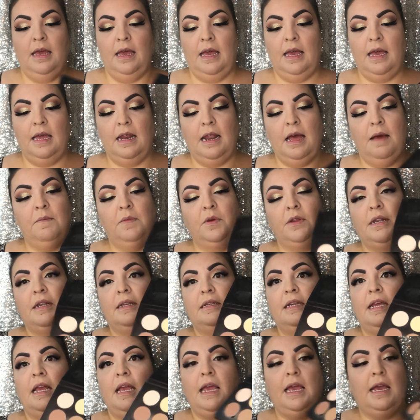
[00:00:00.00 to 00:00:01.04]
And I'm gonna
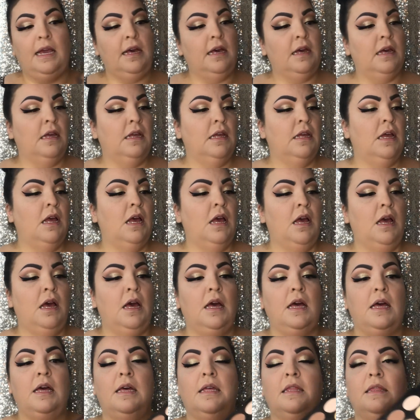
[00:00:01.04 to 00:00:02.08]
take
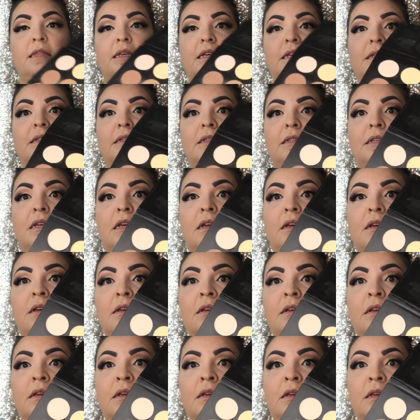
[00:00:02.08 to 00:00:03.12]
this
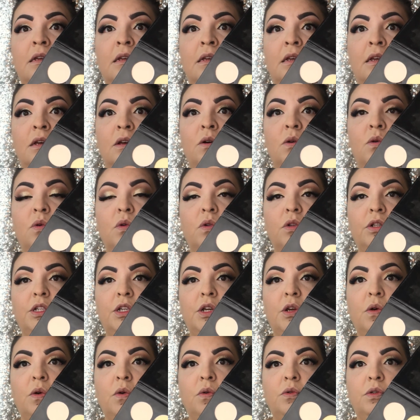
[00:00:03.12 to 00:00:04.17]
cool
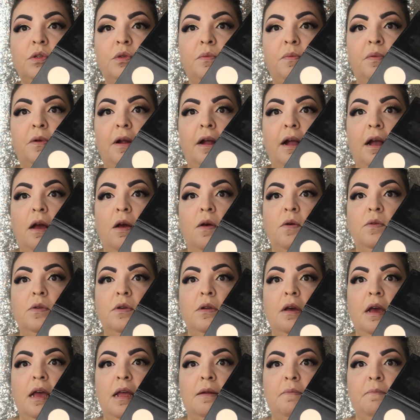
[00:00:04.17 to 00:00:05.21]
toned brown
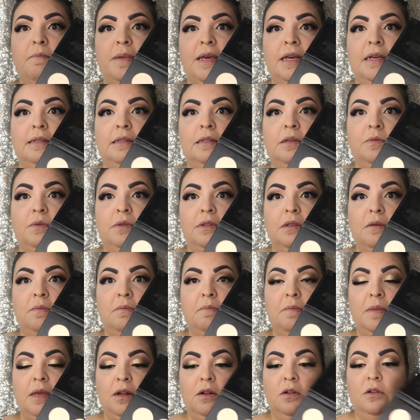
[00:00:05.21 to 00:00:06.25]
and mix it with the
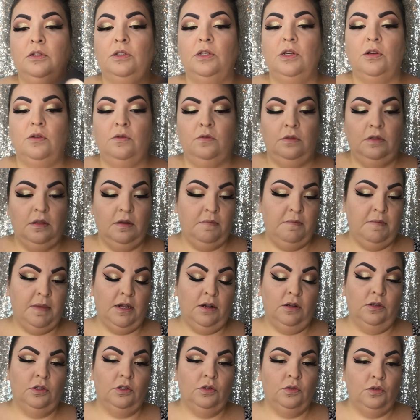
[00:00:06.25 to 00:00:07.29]

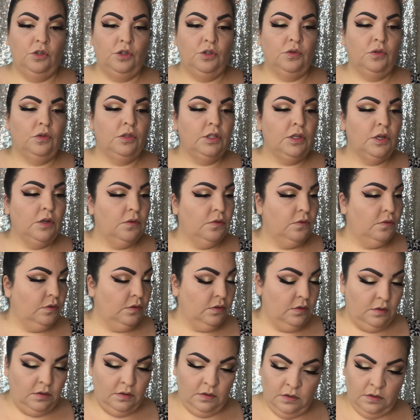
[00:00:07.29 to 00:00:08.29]
middle neutral tone.